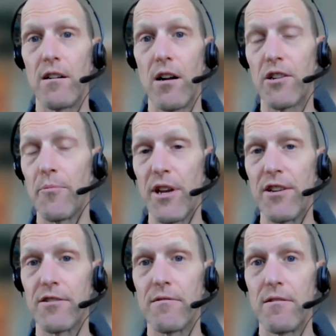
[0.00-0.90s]

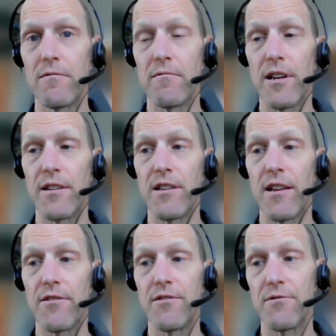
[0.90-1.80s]
occupation, right?
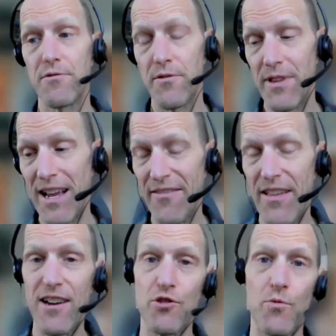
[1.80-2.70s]
And
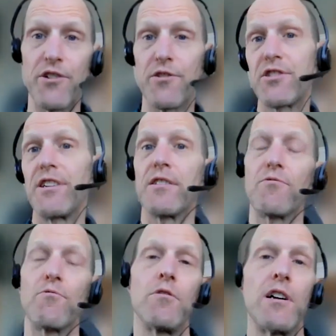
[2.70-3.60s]
that is where you're seeing the
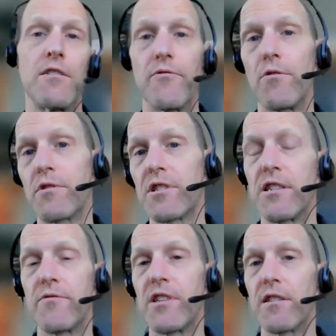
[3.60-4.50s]
rollout of those
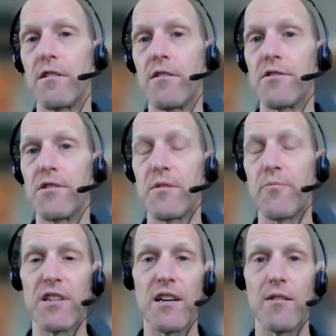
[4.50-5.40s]
kinds of technologies to
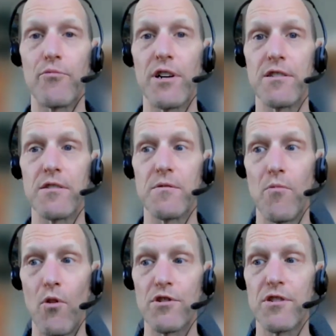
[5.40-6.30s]
bring down prices
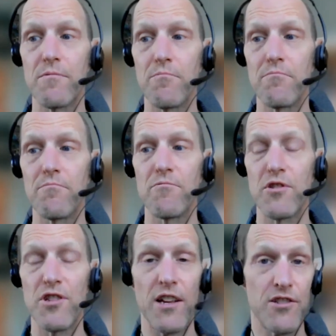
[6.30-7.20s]
most
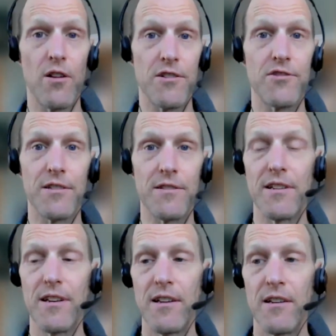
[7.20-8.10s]

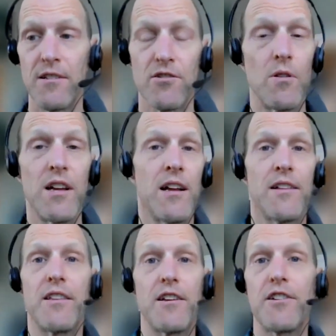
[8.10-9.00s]
astonishingly. So
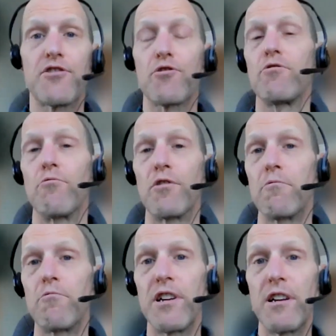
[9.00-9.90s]
it's true.
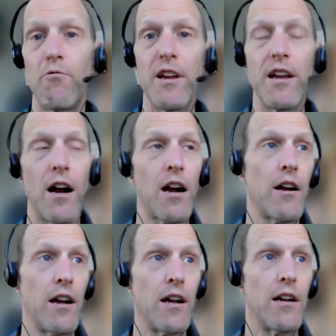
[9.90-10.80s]
We
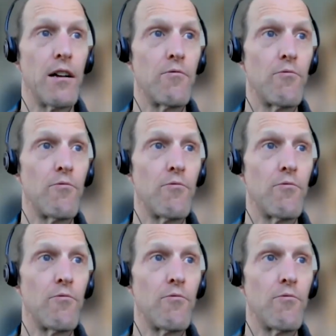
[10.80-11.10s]
are